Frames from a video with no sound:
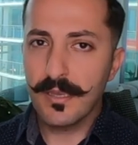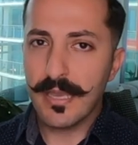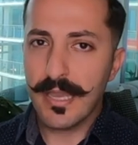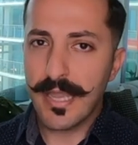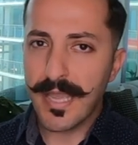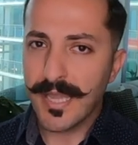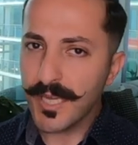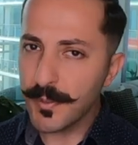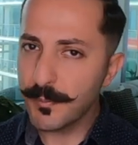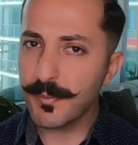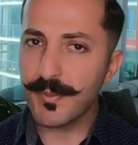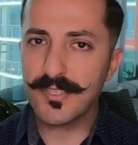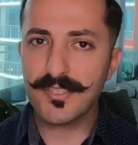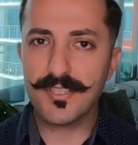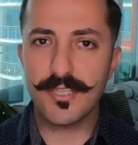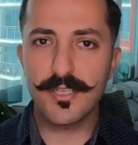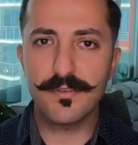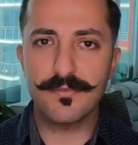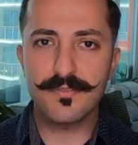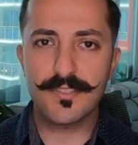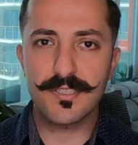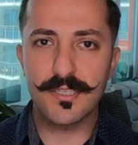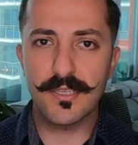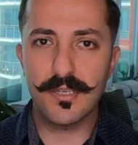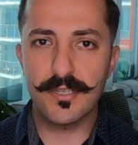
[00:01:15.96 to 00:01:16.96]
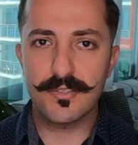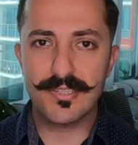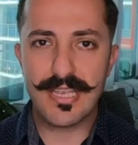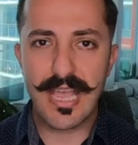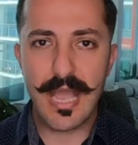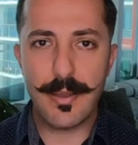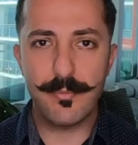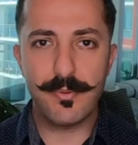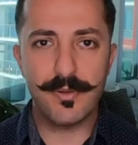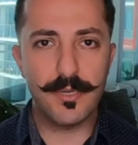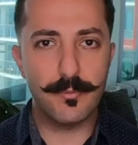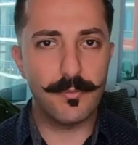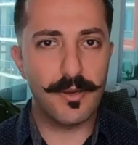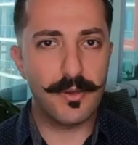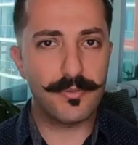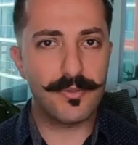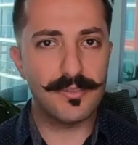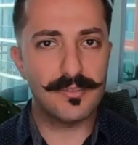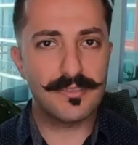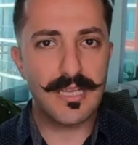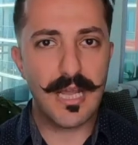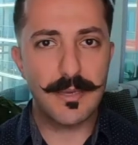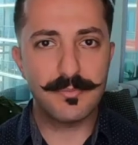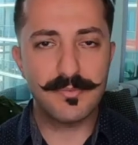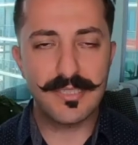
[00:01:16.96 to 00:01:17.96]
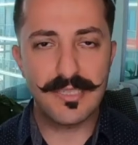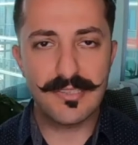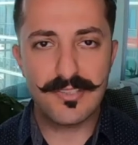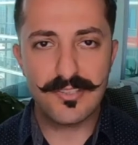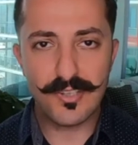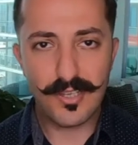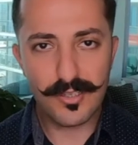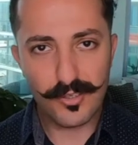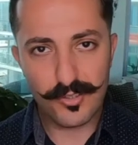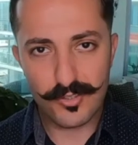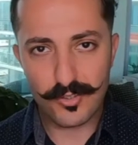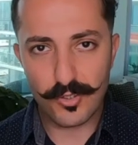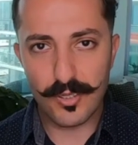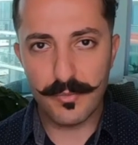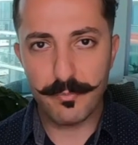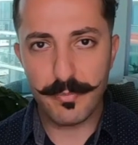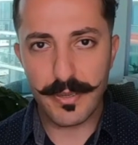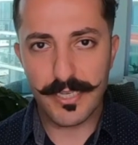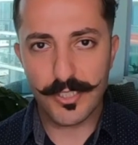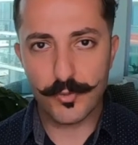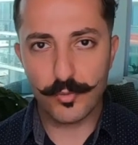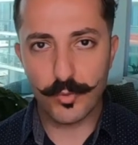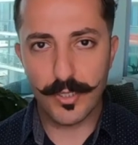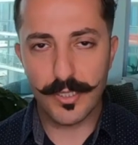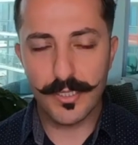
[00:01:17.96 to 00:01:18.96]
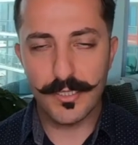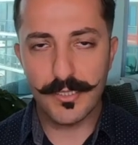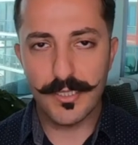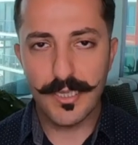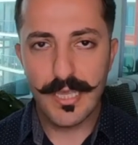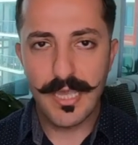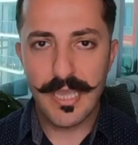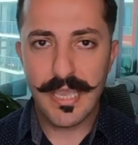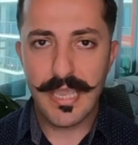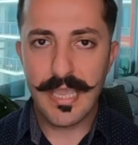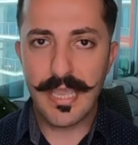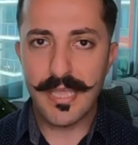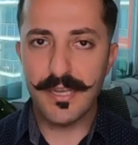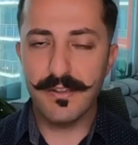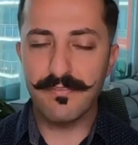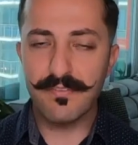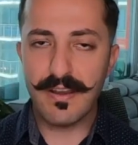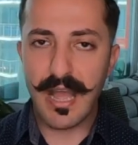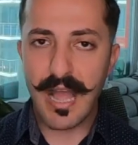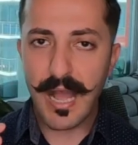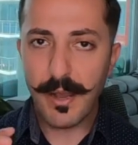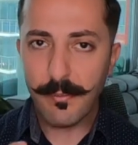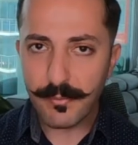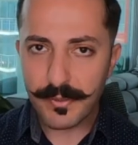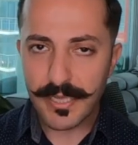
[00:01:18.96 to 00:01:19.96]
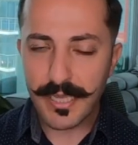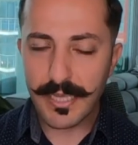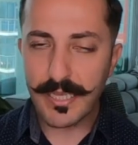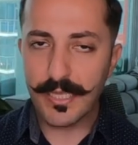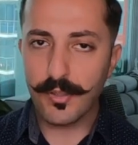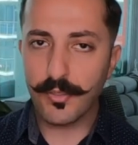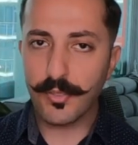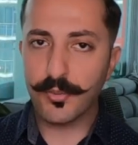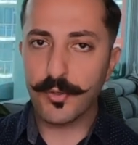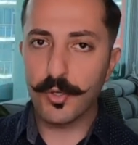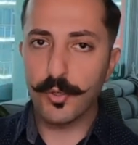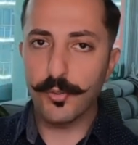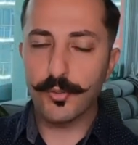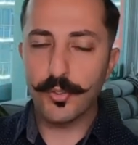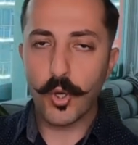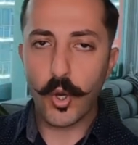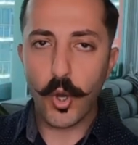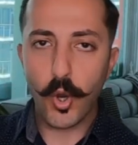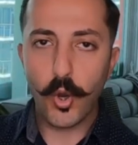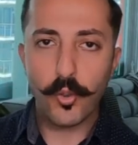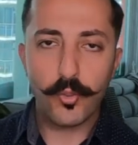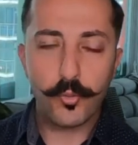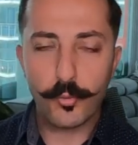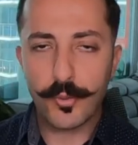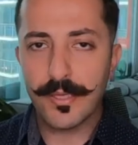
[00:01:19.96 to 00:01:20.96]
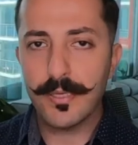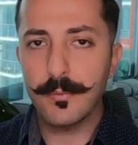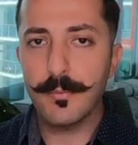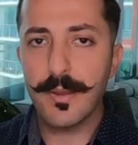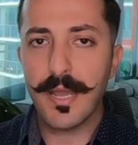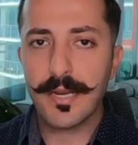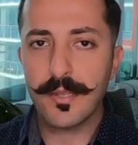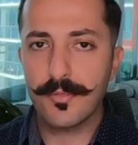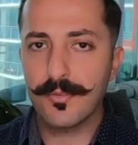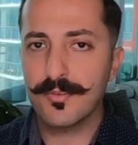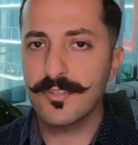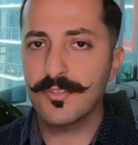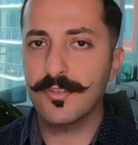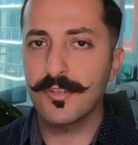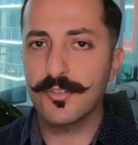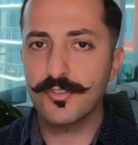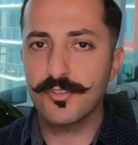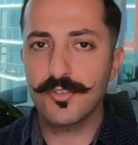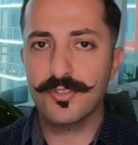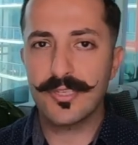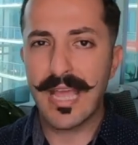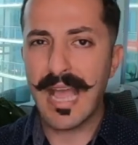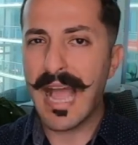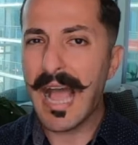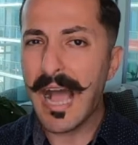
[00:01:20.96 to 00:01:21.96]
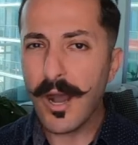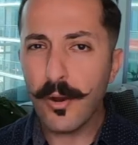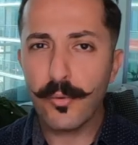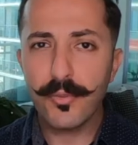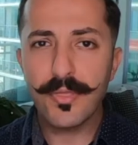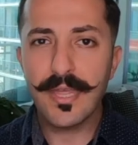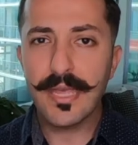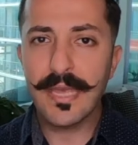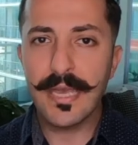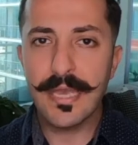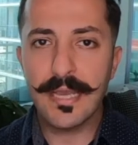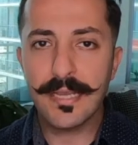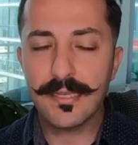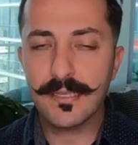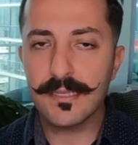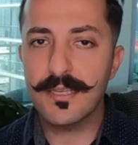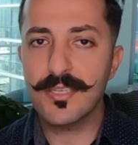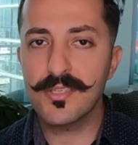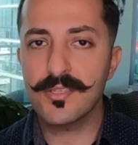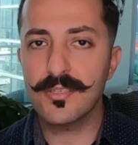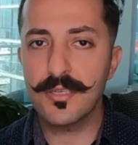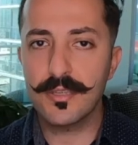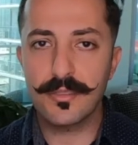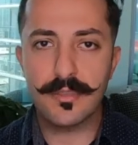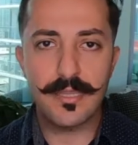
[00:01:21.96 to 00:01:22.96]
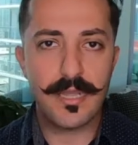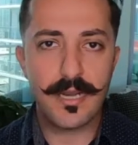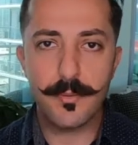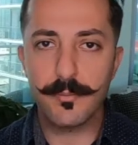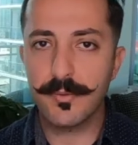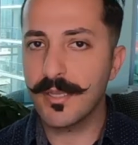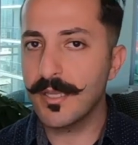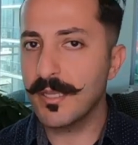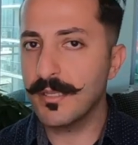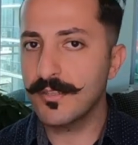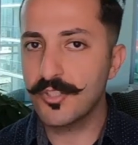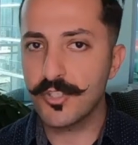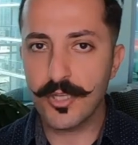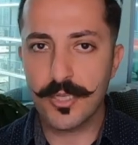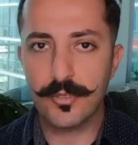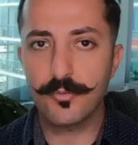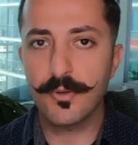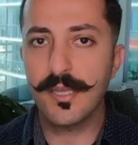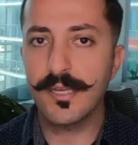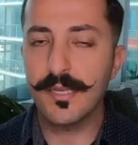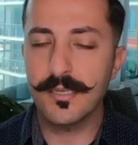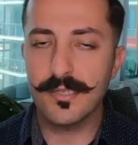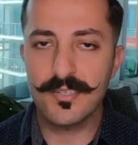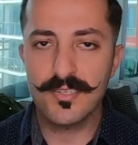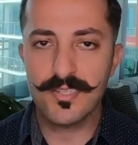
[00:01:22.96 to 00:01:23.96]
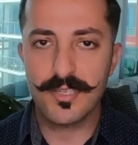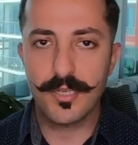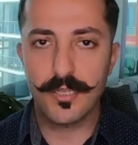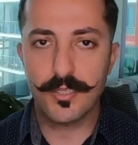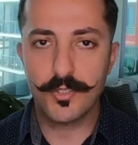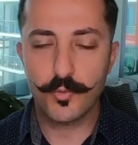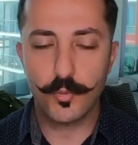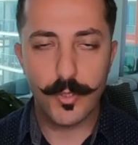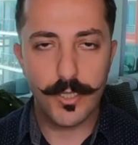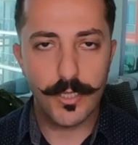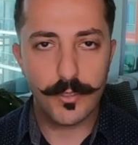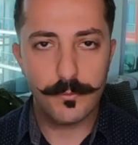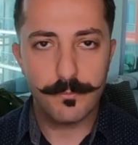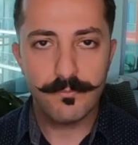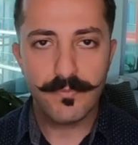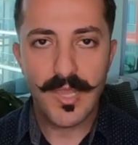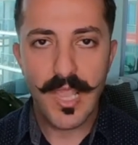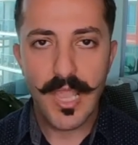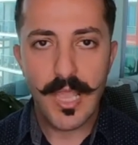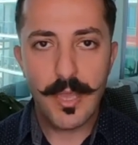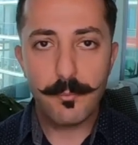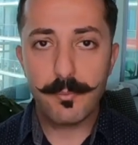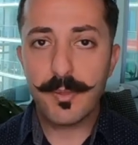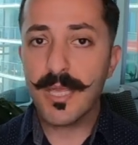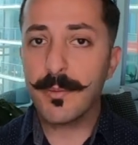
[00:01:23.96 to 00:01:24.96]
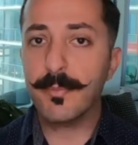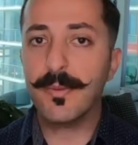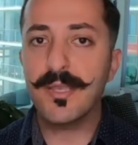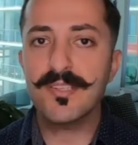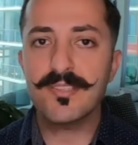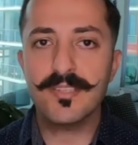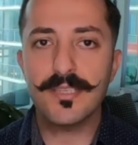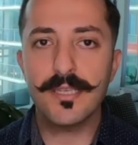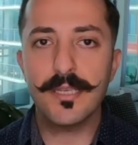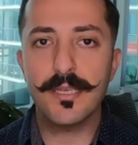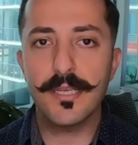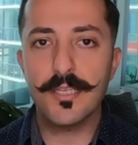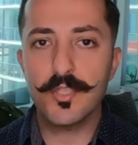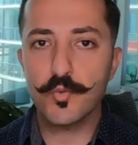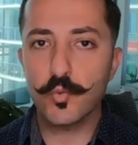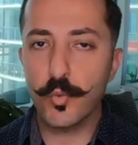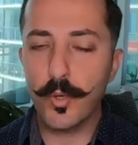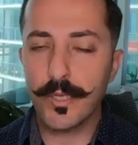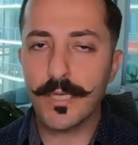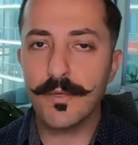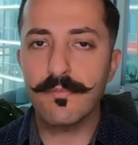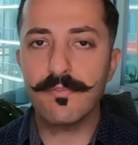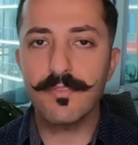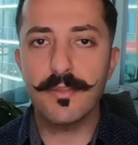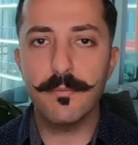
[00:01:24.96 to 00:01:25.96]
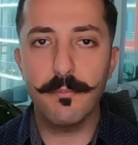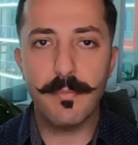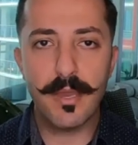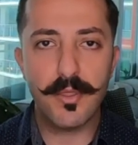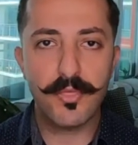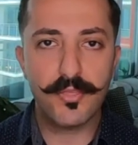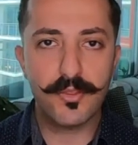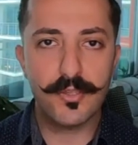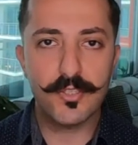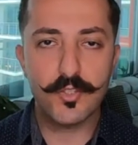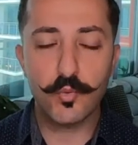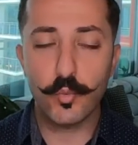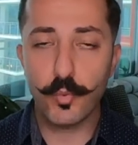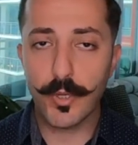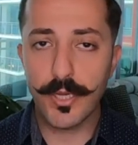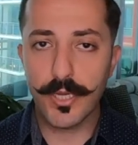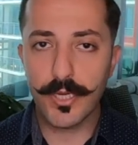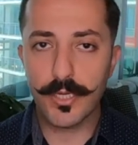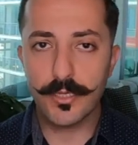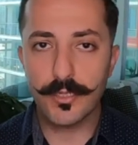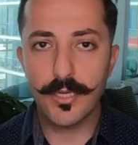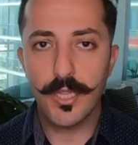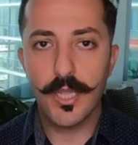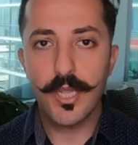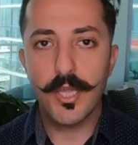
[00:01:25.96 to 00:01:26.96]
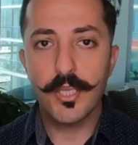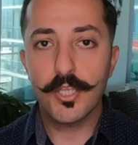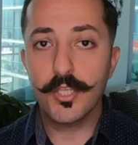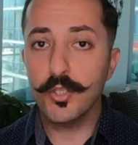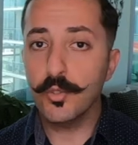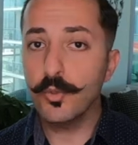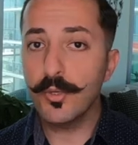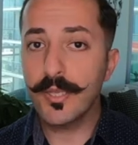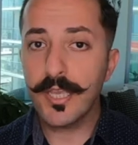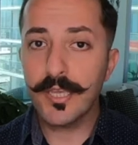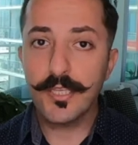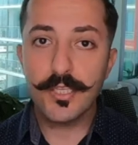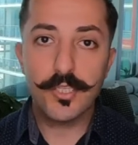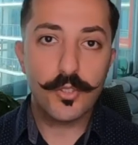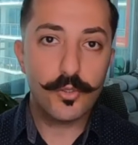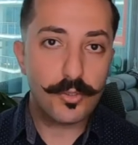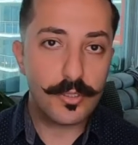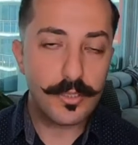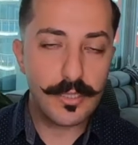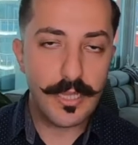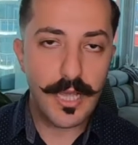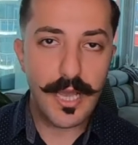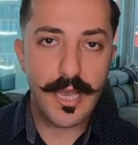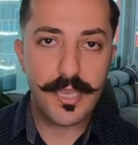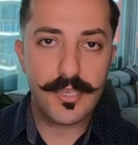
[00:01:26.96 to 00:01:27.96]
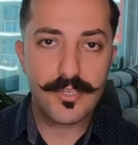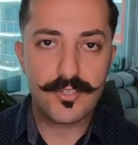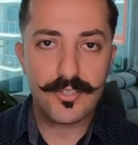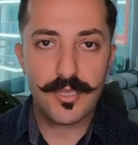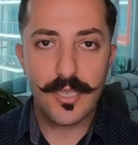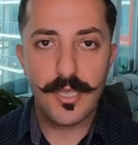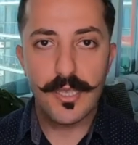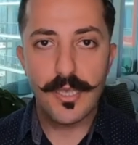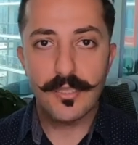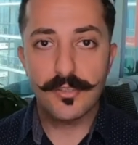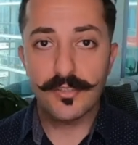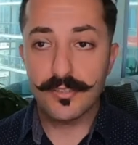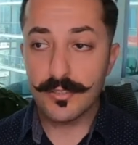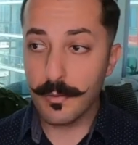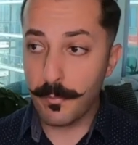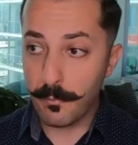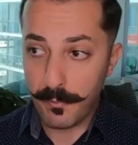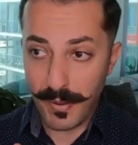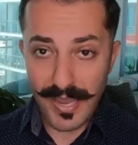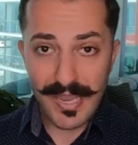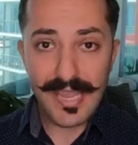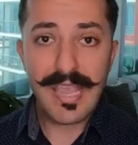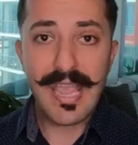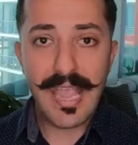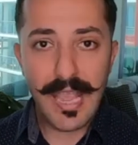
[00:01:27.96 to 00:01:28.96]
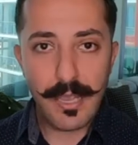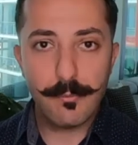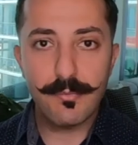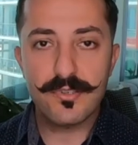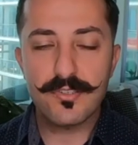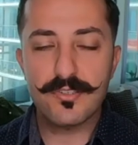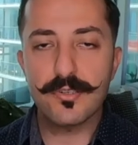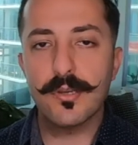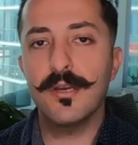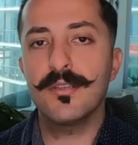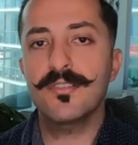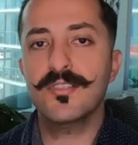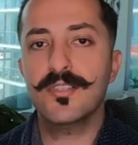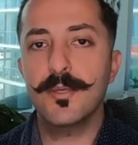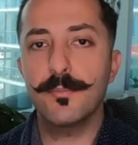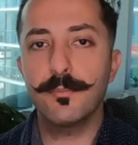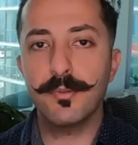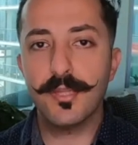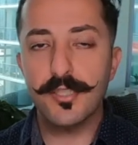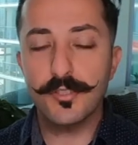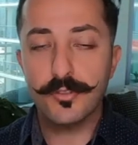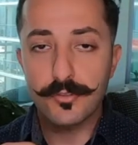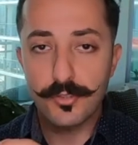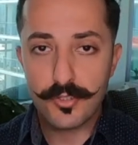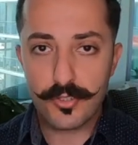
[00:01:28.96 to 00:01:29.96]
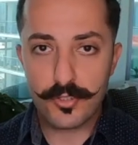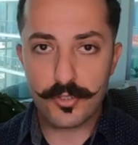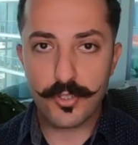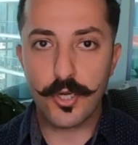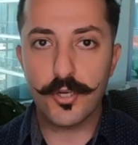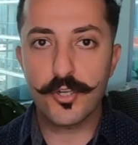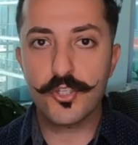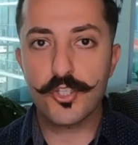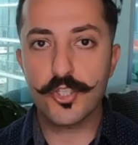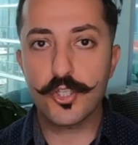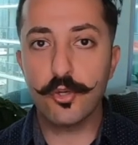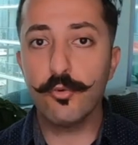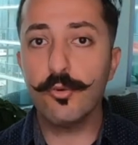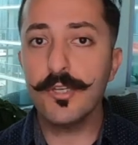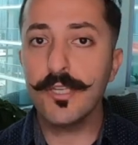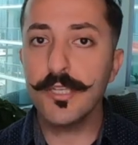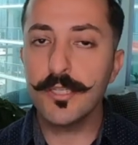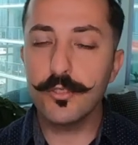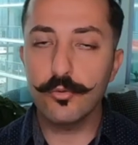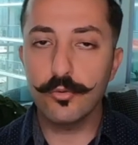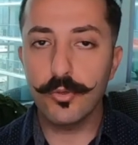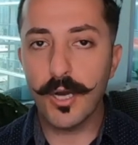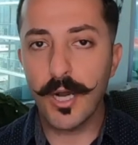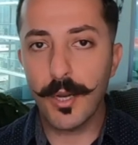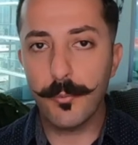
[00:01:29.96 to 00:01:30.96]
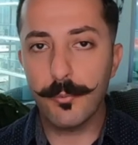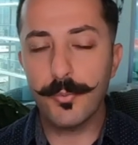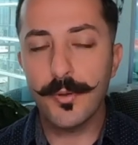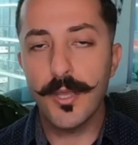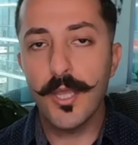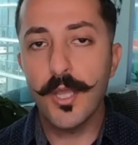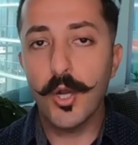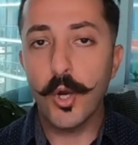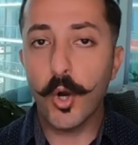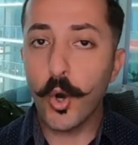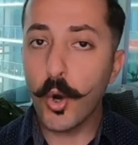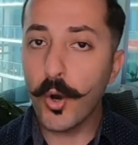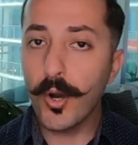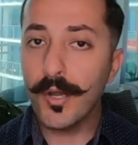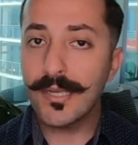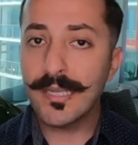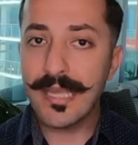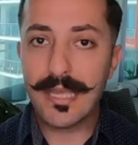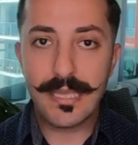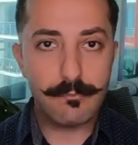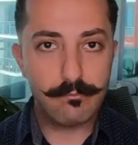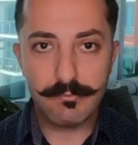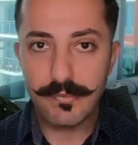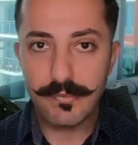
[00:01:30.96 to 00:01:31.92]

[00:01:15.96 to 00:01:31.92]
80% of sales happen among the top 10 sellers on page one, and if I'm getting thrown all the way in the back of the searches, how the heck is it that I'm gonna generate any sales? Well, PPC is one of the methods where you can utilize to pay Amazon simply to start showing you up on